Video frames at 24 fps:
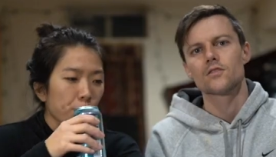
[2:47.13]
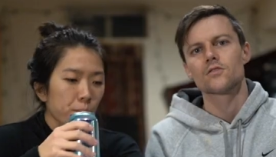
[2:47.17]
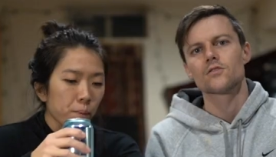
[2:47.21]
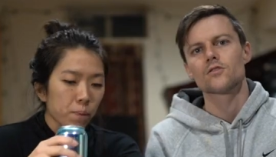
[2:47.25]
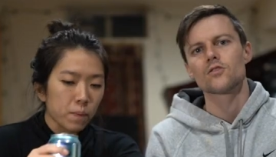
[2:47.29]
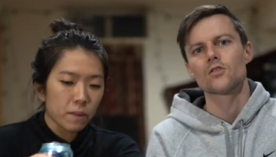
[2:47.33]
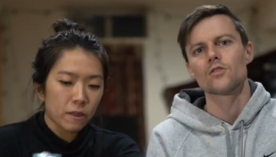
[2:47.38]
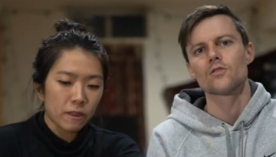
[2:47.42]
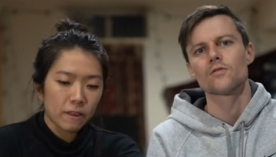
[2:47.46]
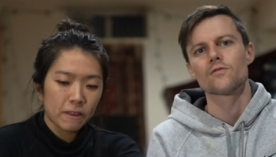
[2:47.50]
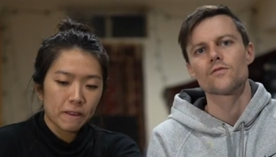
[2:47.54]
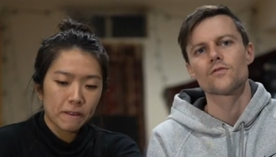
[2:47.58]

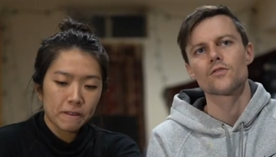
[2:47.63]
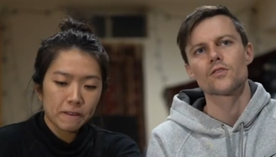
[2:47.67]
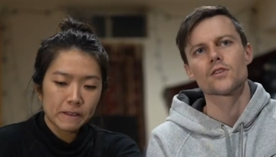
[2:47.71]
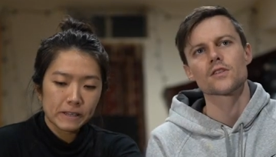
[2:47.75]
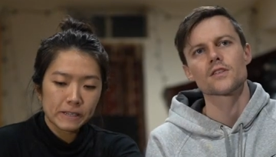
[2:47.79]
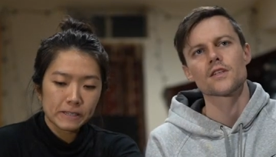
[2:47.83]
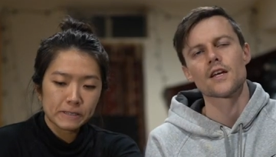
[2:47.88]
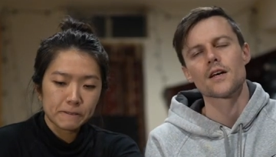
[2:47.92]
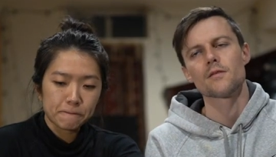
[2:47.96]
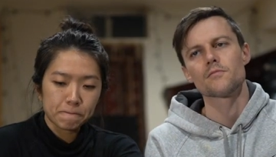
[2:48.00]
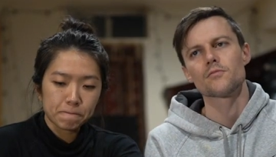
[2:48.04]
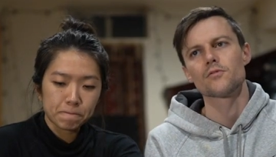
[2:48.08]
Speaker 1: So, for
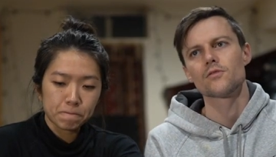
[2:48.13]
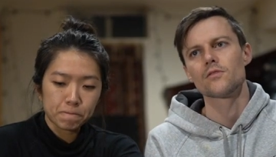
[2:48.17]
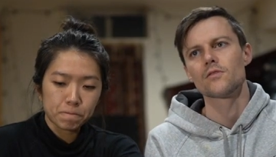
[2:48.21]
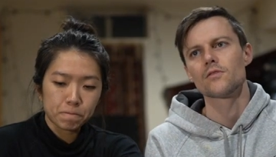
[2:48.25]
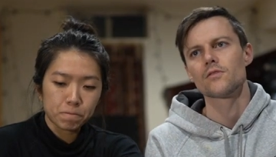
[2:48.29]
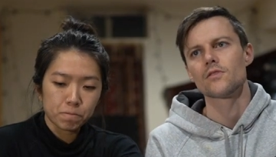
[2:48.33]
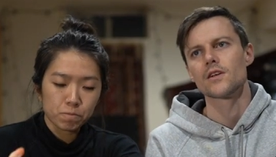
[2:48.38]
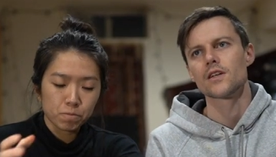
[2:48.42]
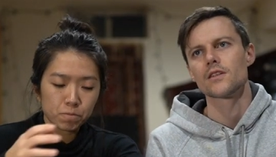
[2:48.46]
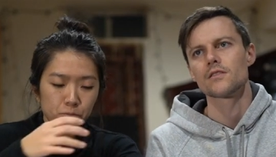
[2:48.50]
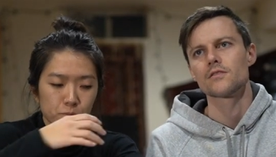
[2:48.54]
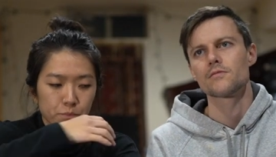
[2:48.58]

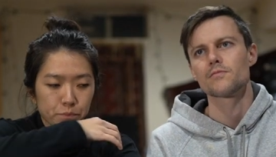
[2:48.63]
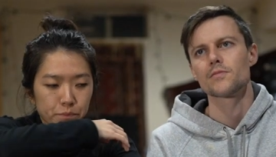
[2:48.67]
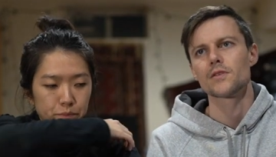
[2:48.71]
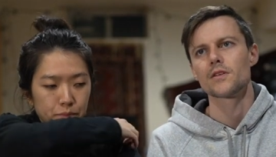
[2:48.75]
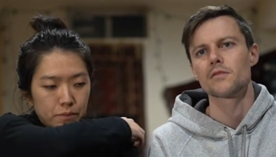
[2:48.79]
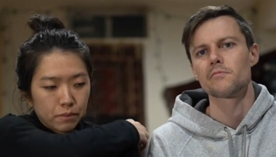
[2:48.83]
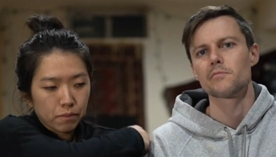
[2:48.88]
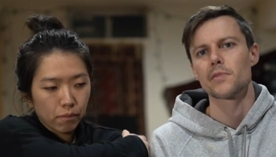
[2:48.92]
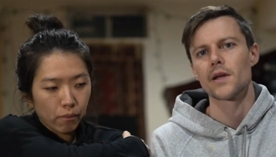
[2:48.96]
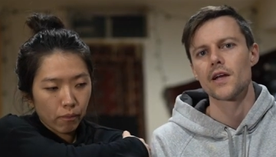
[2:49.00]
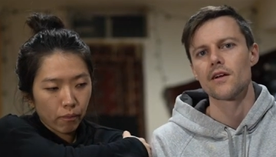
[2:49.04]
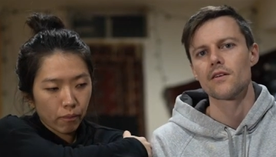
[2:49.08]
example, as
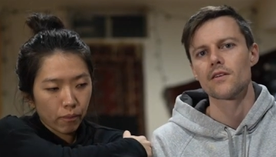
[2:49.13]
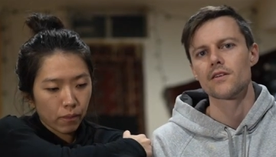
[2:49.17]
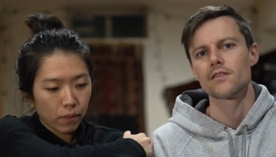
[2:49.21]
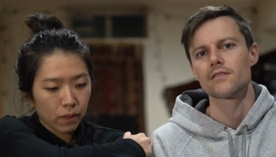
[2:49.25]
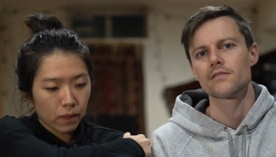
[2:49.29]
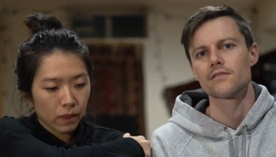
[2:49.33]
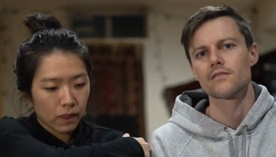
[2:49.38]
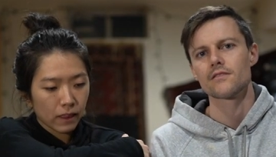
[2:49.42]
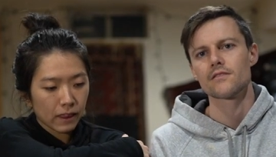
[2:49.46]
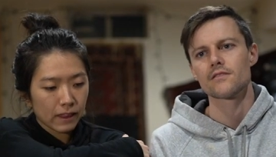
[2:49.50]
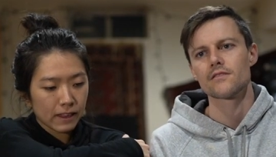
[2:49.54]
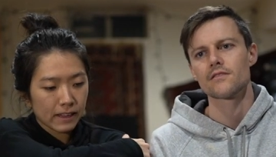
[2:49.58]
being
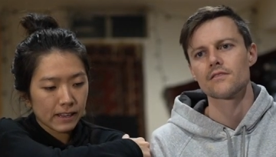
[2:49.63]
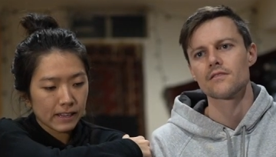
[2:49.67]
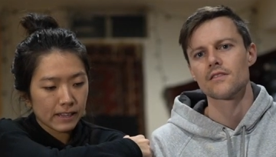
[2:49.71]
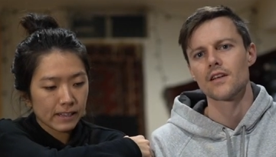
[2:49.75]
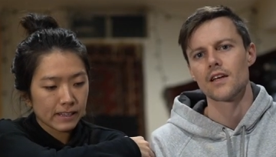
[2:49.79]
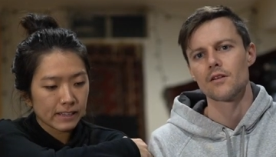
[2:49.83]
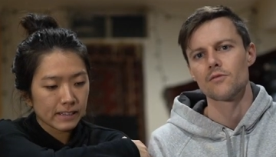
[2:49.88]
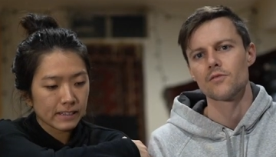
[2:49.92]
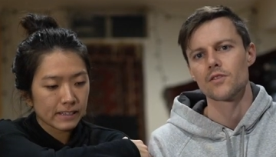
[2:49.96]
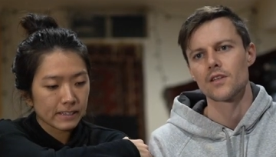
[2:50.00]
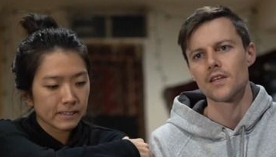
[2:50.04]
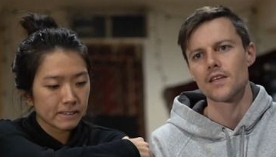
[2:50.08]
parents
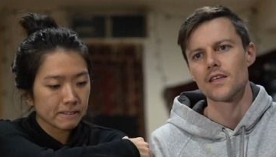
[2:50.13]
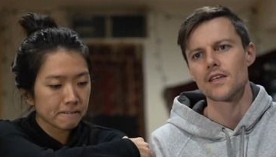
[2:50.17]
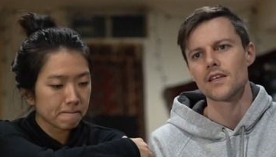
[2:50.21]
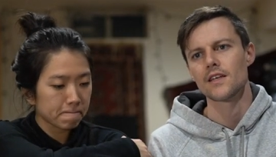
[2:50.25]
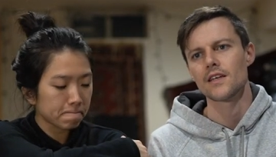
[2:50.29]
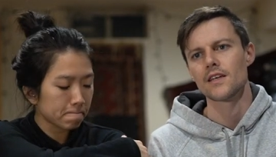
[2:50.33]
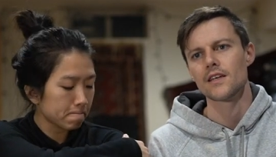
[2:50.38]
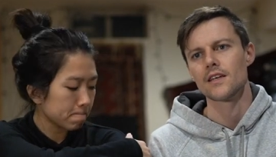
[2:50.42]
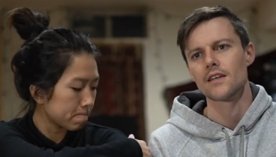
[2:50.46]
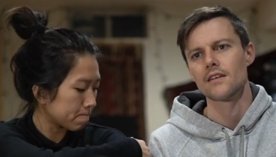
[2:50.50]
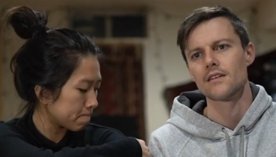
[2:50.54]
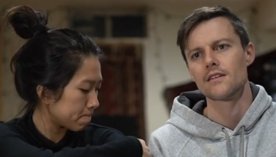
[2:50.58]
uh, with a
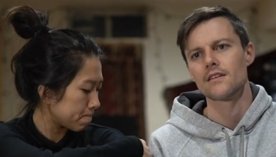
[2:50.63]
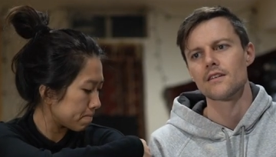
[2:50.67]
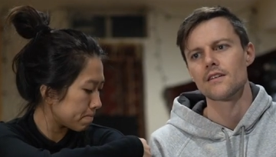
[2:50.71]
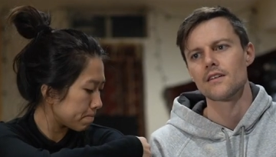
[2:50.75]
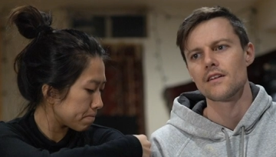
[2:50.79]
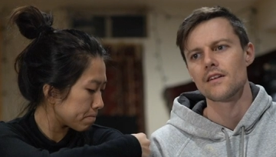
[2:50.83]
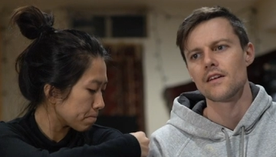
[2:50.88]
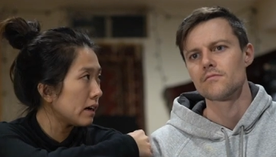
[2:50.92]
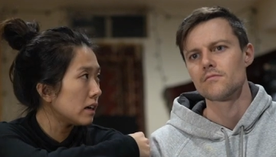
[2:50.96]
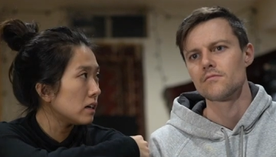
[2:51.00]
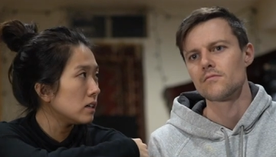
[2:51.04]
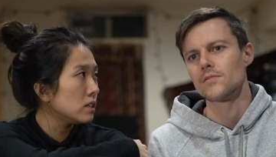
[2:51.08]
kid,
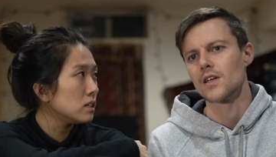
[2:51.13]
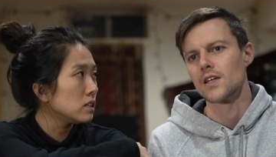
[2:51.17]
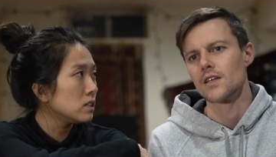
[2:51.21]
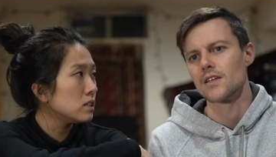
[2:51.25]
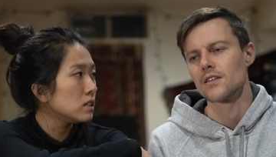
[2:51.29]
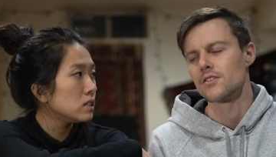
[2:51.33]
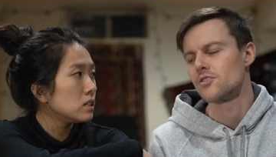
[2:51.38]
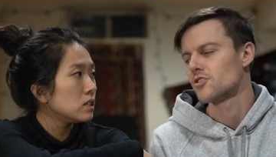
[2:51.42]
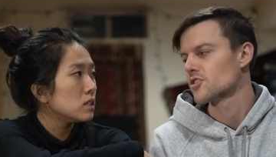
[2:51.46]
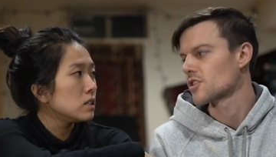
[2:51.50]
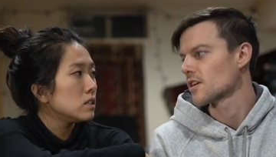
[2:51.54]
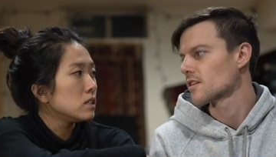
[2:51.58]
I
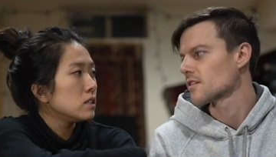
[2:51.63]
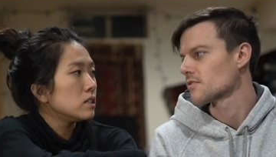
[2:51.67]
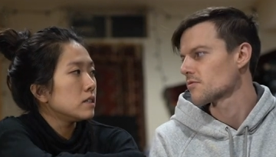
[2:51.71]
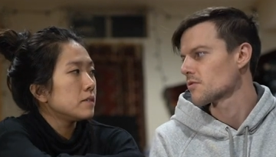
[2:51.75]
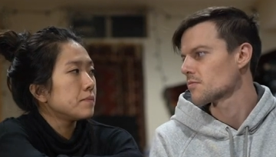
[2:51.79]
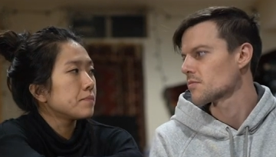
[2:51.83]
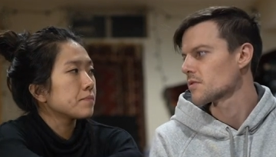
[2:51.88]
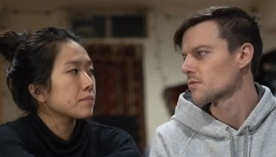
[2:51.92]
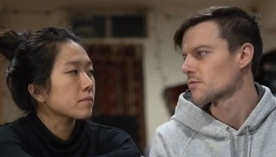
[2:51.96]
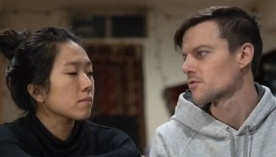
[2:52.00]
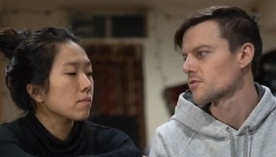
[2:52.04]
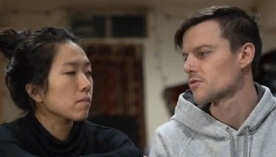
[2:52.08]
guess generally
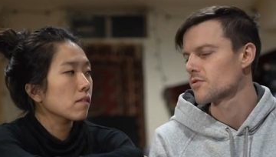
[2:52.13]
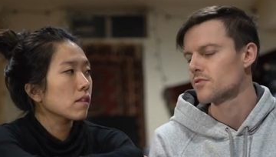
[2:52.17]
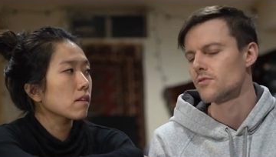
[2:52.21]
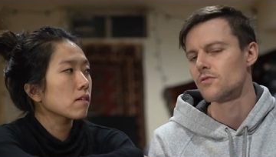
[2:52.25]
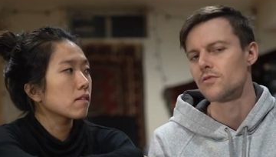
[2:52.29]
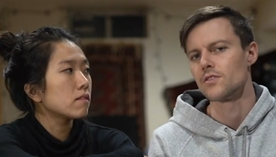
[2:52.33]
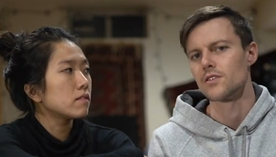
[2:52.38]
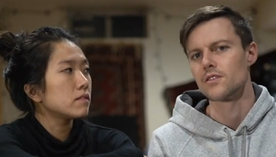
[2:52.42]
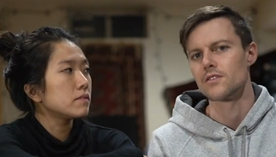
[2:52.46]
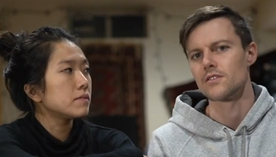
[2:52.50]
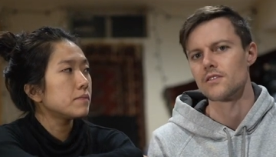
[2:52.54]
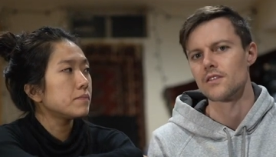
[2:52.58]
what people
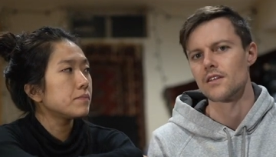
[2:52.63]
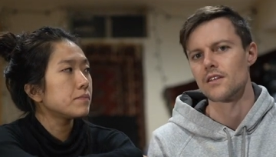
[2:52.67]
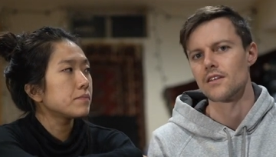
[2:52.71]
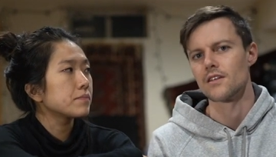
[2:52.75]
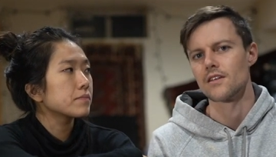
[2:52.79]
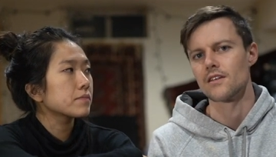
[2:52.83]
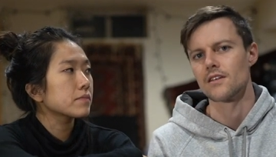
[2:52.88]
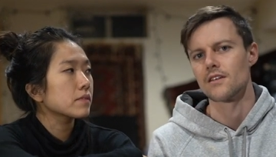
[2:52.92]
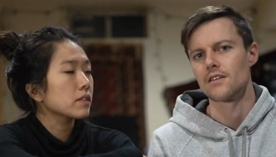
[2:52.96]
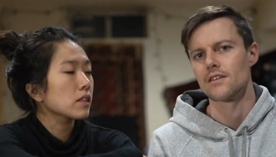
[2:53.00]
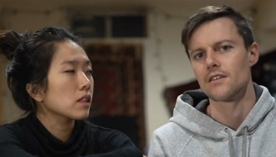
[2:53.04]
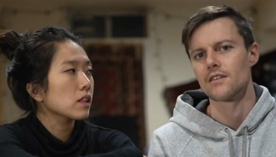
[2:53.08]
do is
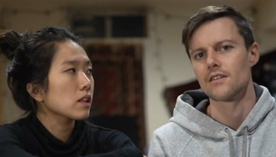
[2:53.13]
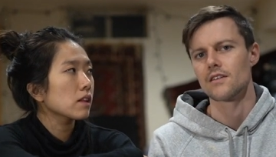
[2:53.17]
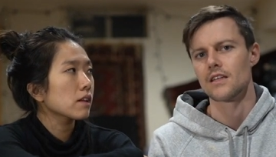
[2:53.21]
they